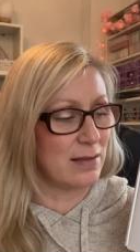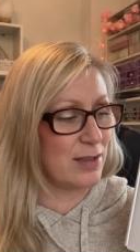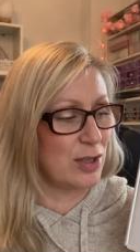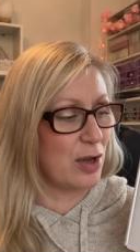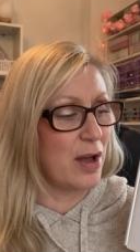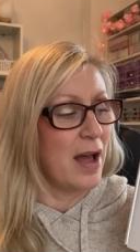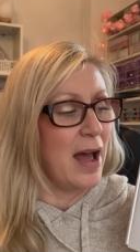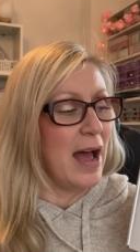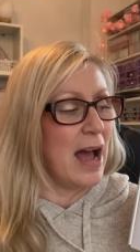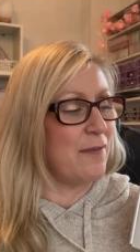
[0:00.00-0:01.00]
You know,
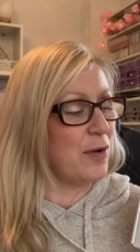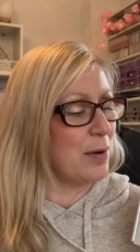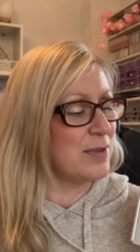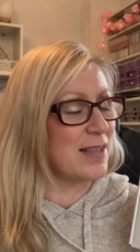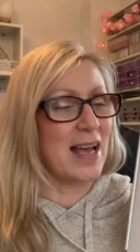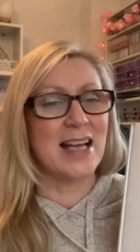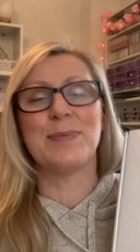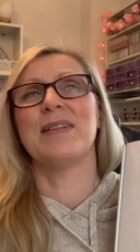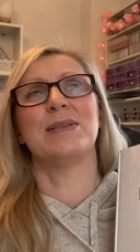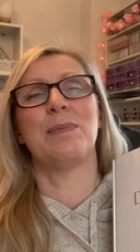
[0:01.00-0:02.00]
I've ummed and ahed
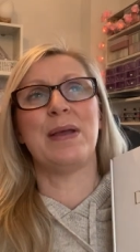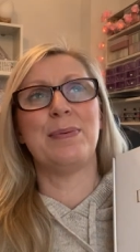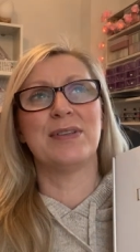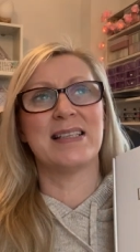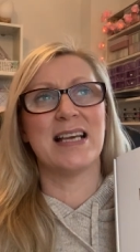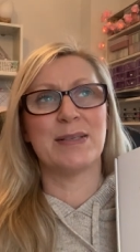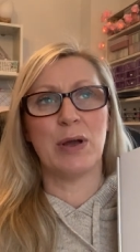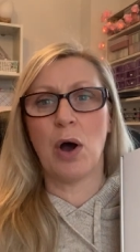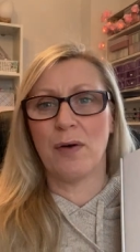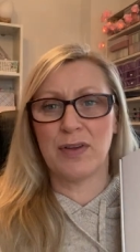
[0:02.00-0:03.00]
about this when people say to
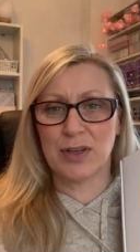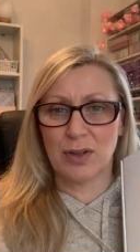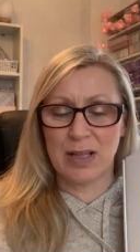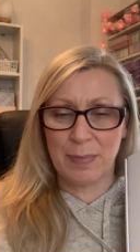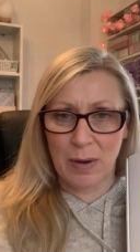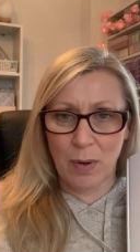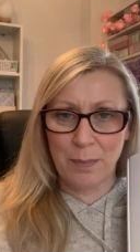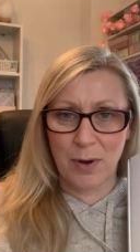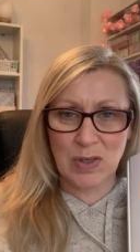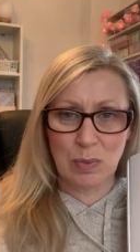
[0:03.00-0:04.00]
me, oh, if you could only buy one
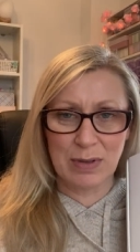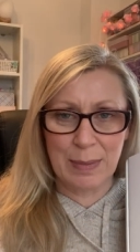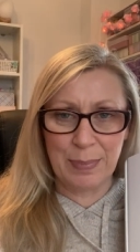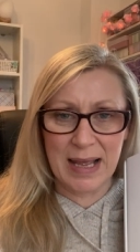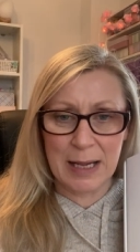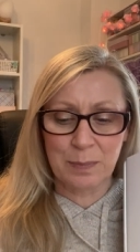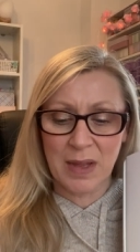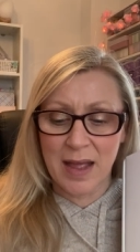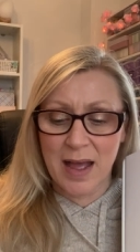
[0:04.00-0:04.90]
box, what would it be?